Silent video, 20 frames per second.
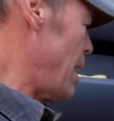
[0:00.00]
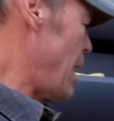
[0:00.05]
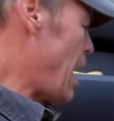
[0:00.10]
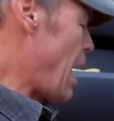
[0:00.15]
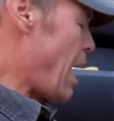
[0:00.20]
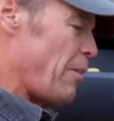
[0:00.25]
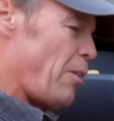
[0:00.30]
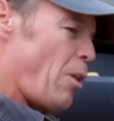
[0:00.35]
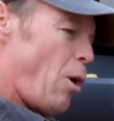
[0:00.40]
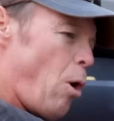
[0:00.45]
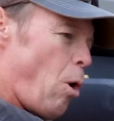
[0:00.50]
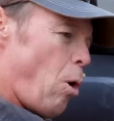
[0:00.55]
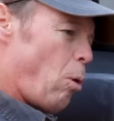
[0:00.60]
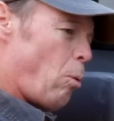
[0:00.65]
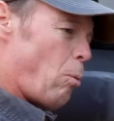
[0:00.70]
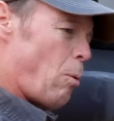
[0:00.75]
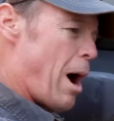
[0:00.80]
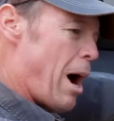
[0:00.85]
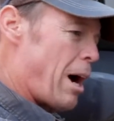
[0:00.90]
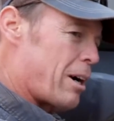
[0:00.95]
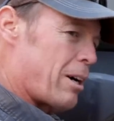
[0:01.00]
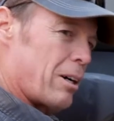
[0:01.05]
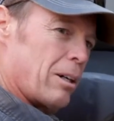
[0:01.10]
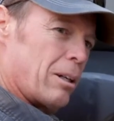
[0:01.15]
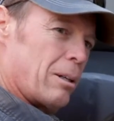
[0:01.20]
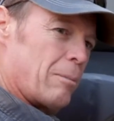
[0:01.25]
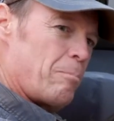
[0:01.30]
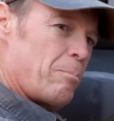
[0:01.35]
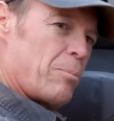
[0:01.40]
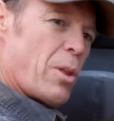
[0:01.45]
on the whole rocker,
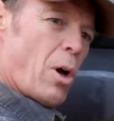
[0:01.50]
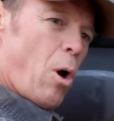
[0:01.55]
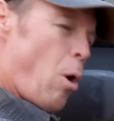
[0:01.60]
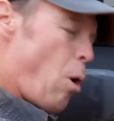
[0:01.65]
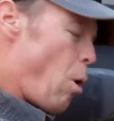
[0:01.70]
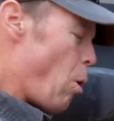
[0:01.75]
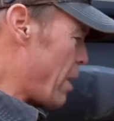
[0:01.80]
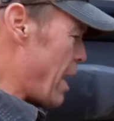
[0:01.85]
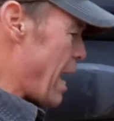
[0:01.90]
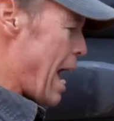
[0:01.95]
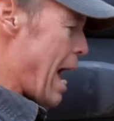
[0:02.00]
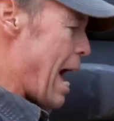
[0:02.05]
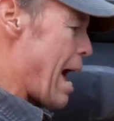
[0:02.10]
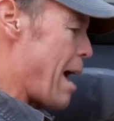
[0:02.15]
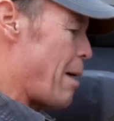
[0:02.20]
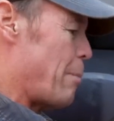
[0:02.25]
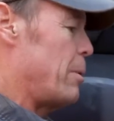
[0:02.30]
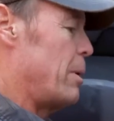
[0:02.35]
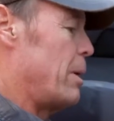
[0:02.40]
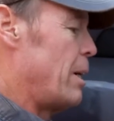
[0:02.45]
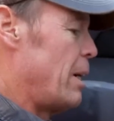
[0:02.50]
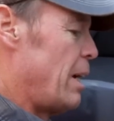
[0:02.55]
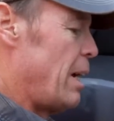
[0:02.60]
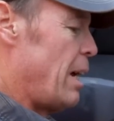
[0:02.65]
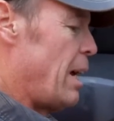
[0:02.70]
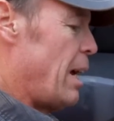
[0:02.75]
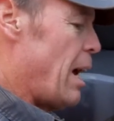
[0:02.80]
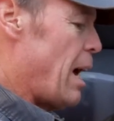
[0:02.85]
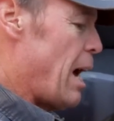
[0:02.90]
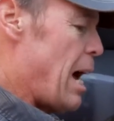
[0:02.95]
the whole cab.
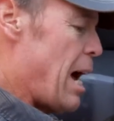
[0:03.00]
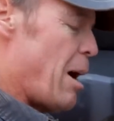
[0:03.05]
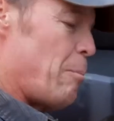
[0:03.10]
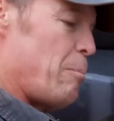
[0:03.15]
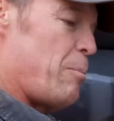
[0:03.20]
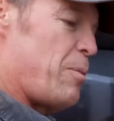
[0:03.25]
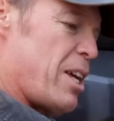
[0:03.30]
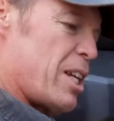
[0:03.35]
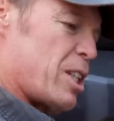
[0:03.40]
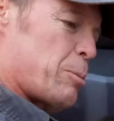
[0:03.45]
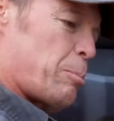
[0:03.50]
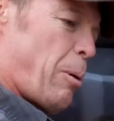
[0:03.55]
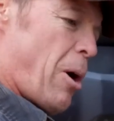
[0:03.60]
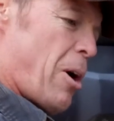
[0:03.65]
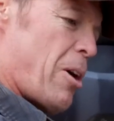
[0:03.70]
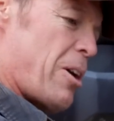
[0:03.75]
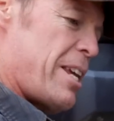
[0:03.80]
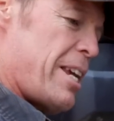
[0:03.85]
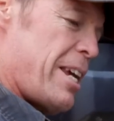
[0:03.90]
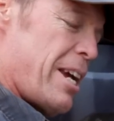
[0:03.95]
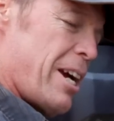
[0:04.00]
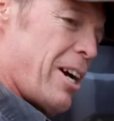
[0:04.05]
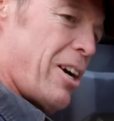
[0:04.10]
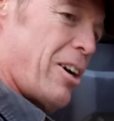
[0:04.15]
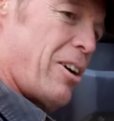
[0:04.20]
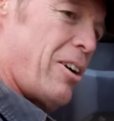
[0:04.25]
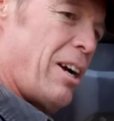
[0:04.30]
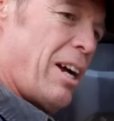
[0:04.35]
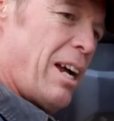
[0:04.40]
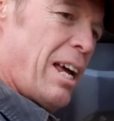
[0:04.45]
This part
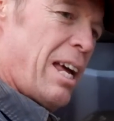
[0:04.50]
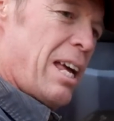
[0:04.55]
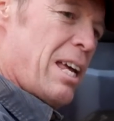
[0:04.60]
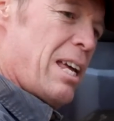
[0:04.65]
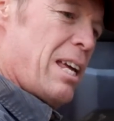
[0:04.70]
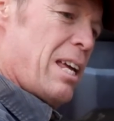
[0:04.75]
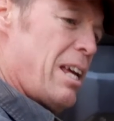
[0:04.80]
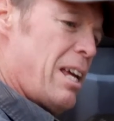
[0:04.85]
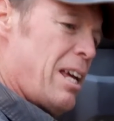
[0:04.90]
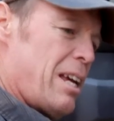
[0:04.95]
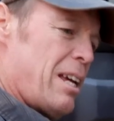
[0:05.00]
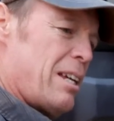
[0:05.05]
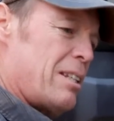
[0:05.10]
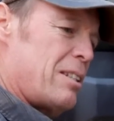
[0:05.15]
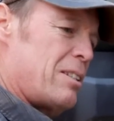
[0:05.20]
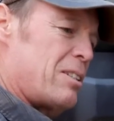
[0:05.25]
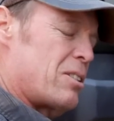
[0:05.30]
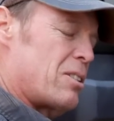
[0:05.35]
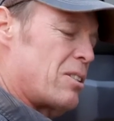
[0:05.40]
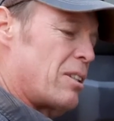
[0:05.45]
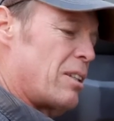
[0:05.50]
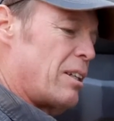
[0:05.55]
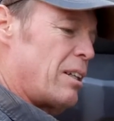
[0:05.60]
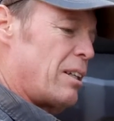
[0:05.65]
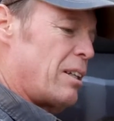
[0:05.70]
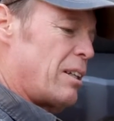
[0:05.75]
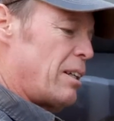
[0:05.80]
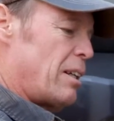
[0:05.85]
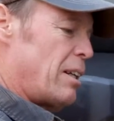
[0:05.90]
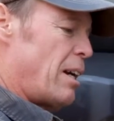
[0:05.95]
here is
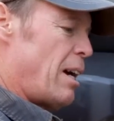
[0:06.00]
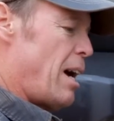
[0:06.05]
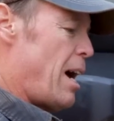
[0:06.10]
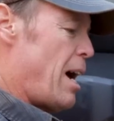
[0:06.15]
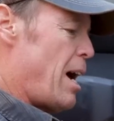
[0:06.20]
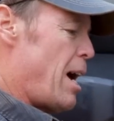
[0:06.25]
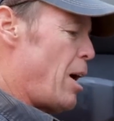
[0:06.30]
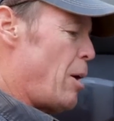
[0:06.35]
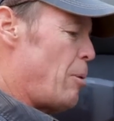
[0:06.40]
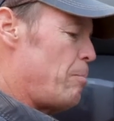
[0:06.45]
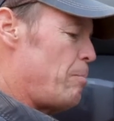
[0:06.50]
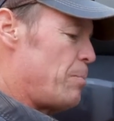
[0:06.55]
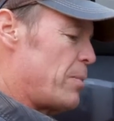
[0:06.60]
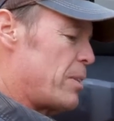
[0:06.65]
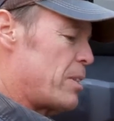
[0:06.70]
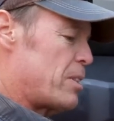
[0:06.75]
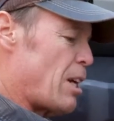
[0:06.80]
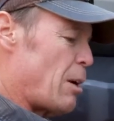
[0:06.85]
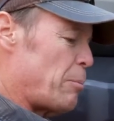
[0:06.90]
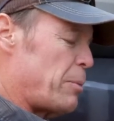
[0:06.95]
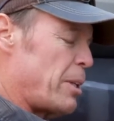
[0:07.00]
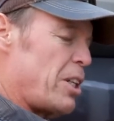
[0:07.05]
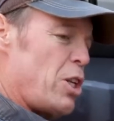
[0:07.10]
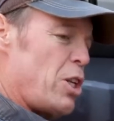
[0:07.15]
something